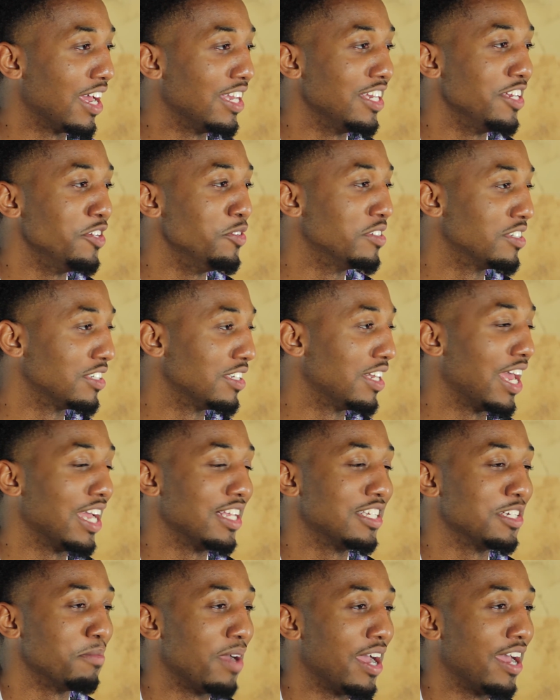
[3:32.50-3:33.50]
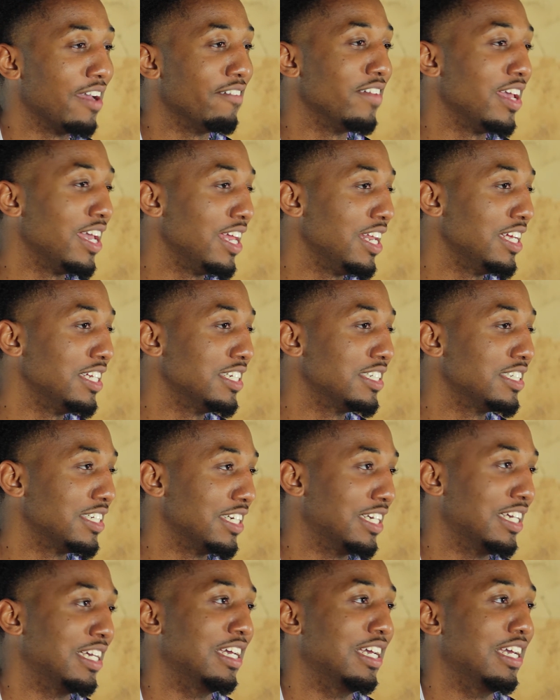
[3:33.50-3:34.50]
using that to my advantage.
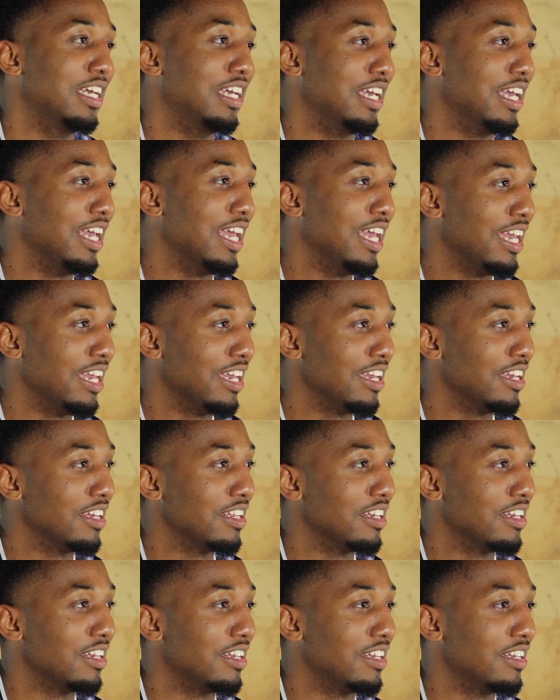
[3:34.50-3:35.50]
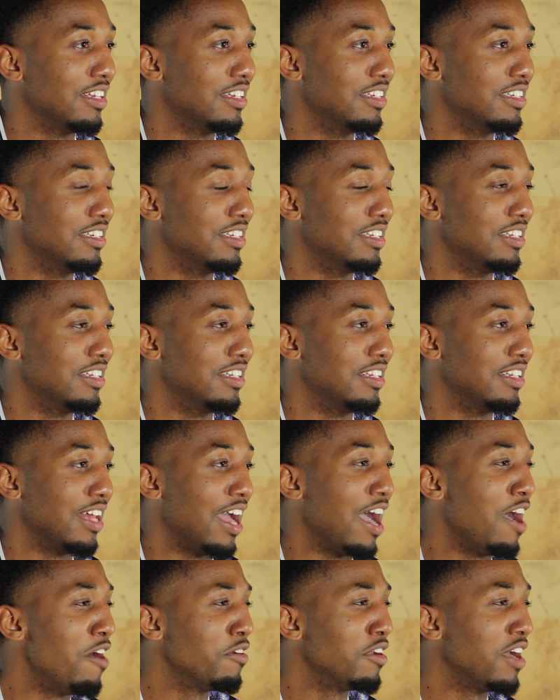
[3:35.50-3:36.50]
And
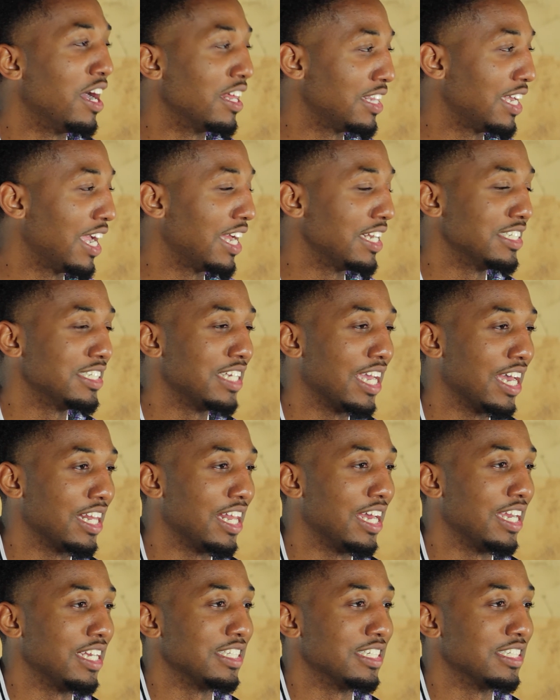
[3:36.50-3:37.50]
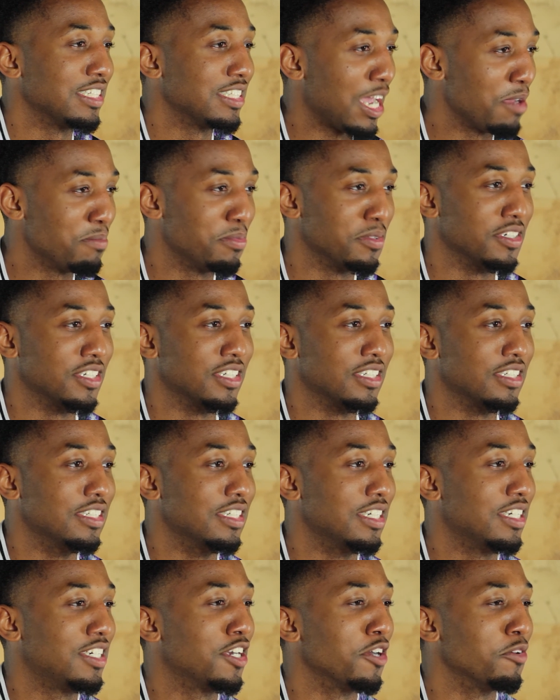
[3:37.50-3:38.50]
I don't know, I think I just had like this type of
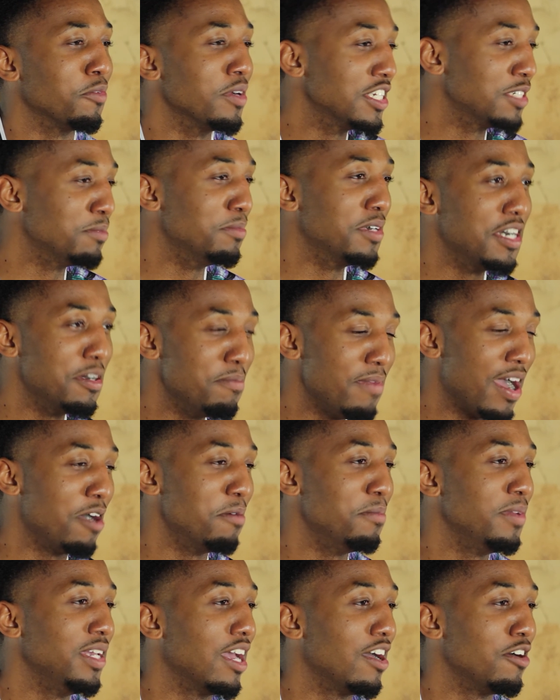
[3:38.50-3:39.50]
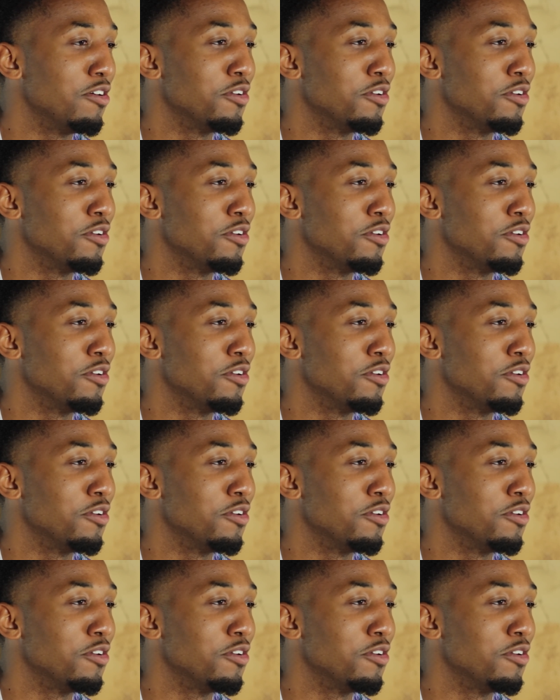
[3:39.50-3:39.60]
charisma about me. I